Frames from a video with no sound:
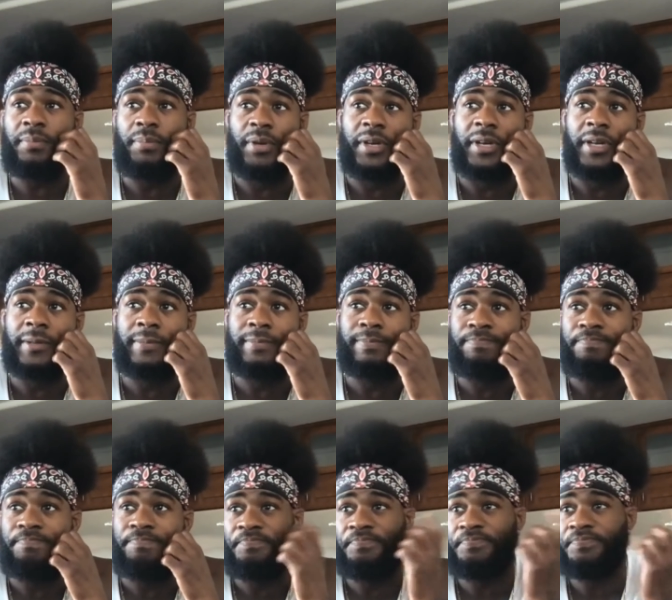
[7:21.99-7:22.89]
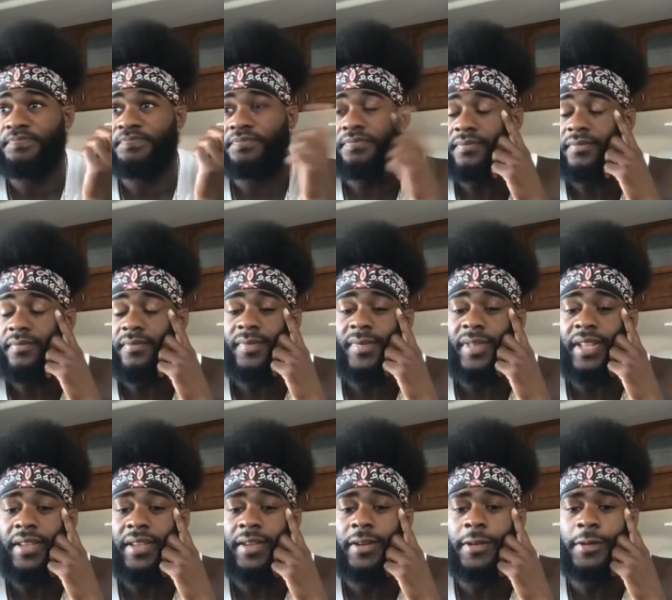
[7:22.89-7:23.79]
But
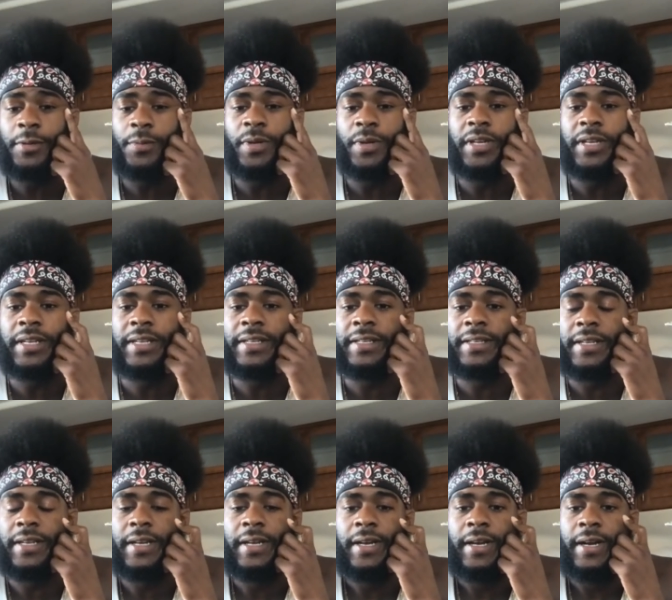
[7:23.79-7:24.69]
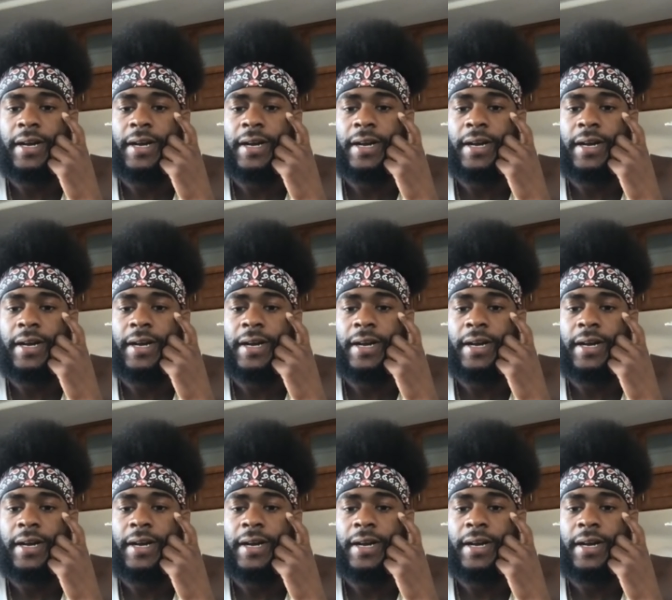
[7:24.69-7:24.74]
it is what it is.